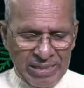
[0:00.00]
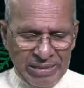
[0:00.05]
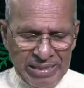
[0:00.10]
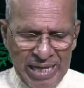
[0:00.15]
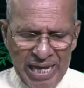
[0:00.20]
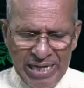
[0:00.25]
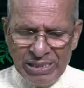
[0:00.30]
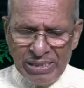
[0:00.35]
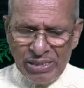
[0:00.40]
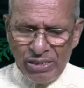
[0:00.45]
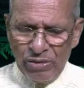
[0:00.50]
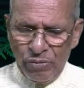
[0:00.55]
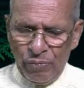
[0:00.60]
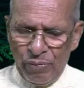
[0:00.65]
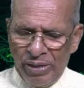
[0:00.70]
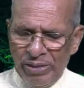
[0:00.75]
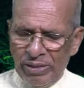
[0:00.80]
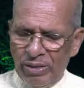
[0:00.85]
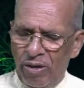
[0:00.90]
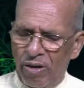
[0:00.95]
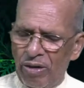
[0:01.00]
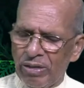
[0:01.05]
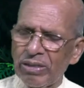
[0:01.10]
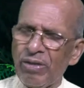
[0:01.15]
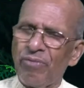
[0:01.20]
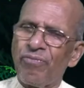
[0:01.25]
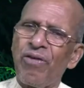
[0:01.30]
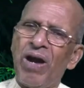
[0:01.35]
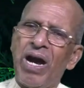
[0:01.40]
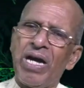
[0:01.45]
That's what God
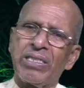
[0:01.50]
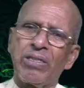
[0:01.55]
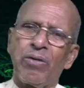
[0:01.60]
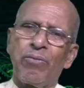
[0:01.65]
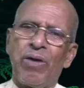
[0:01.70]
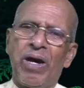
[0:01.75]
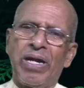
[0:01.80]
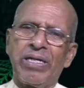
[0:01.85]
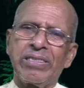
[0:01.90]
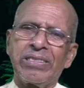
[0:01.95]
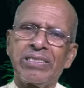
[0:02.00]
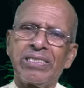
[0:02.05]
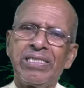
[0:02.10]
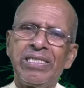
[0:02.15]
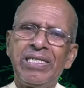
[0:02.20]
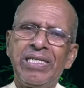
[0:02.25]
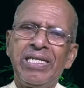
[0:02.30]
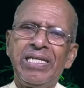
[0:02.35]
the Father wants.